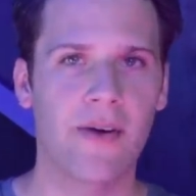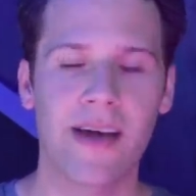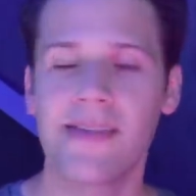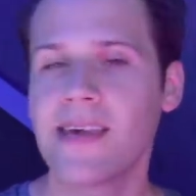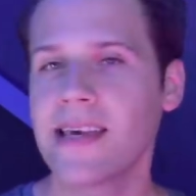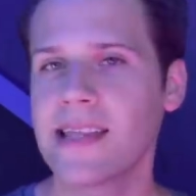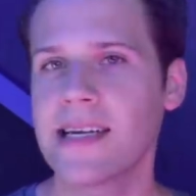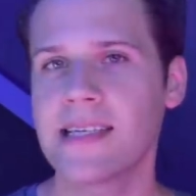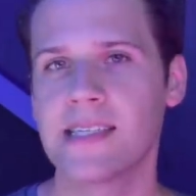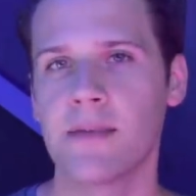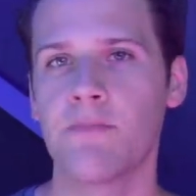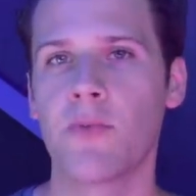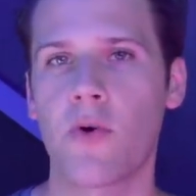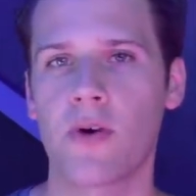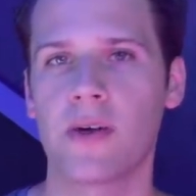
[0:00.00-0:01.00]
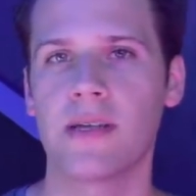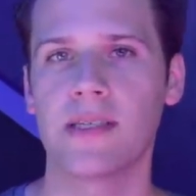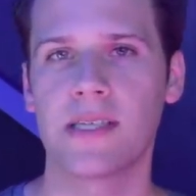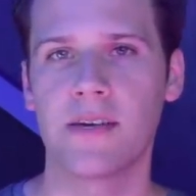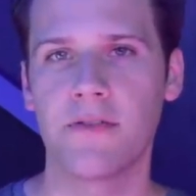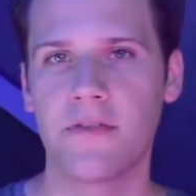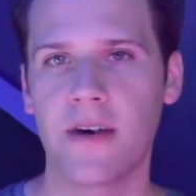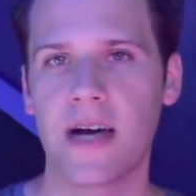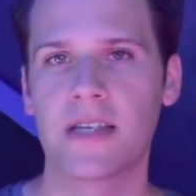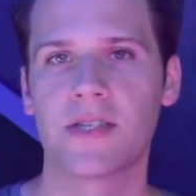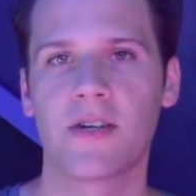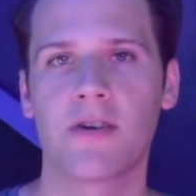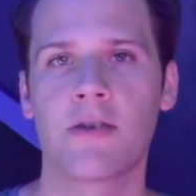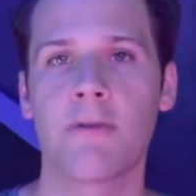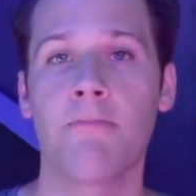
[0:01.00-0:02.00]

I think that it's important to foster the